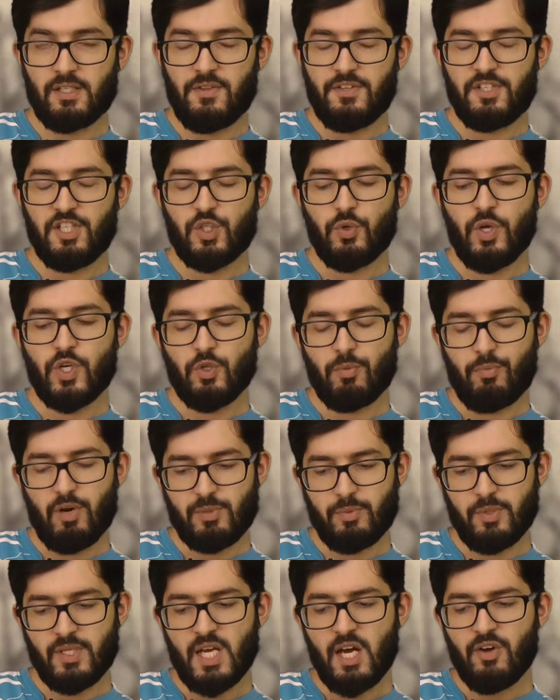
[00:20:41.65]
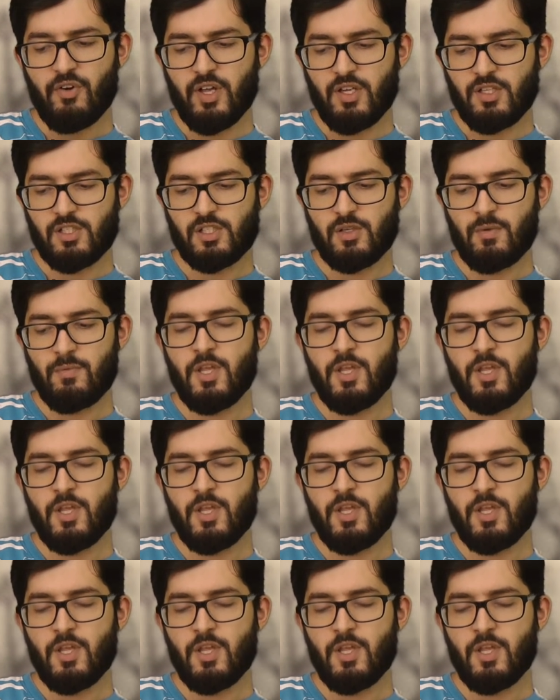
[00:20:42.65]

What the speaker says: kind of the situation with Presbyterians.